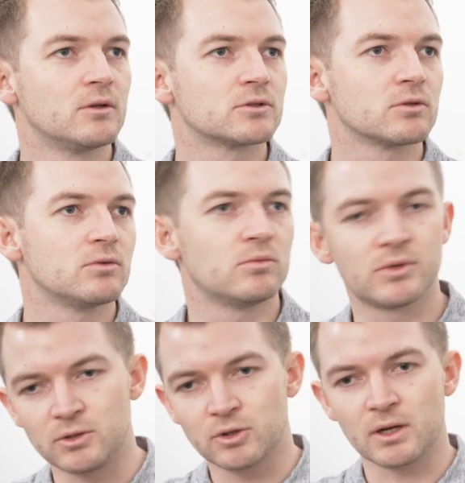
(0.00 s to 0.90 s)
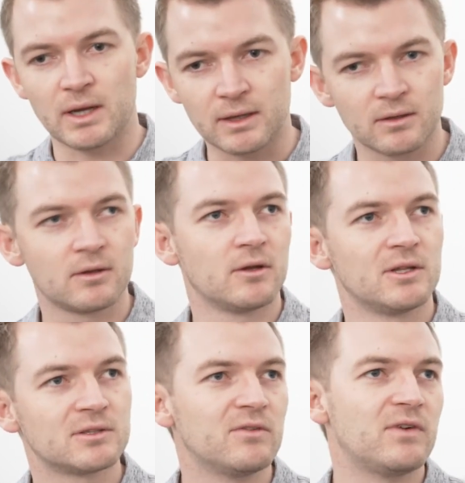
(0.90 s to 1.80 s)
So then you can like
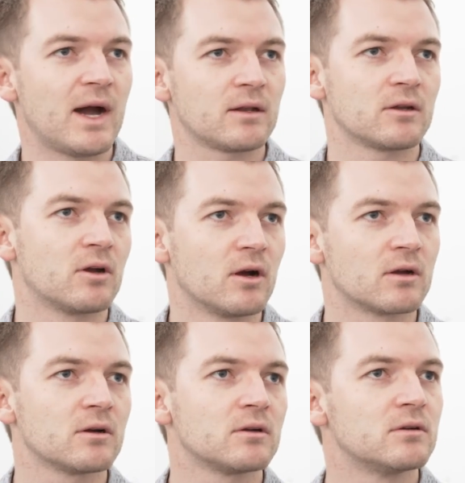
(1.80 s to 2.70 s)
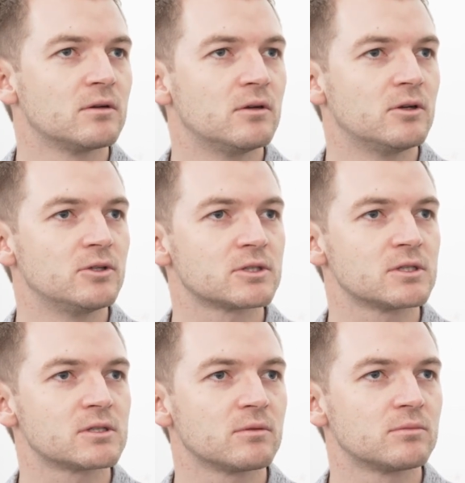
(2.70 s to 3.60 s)
divide and conquer your
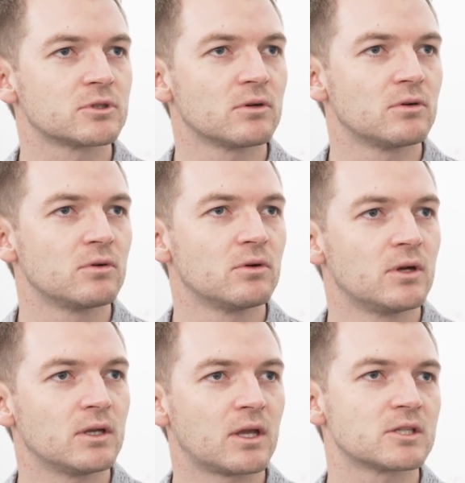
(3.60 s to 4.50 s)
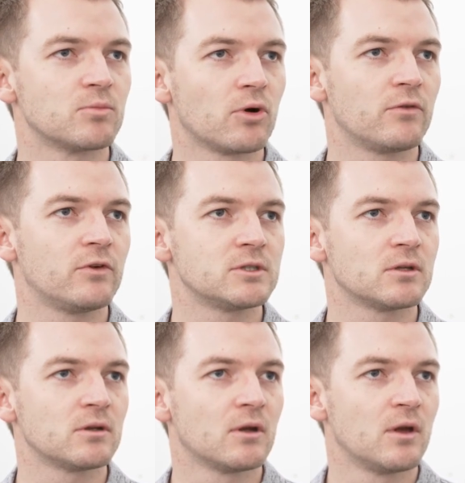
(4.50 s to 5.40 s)
system, so it gets more
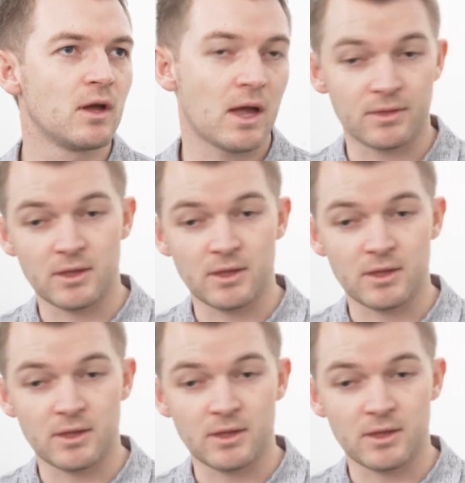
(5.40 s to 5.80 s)
efficient. And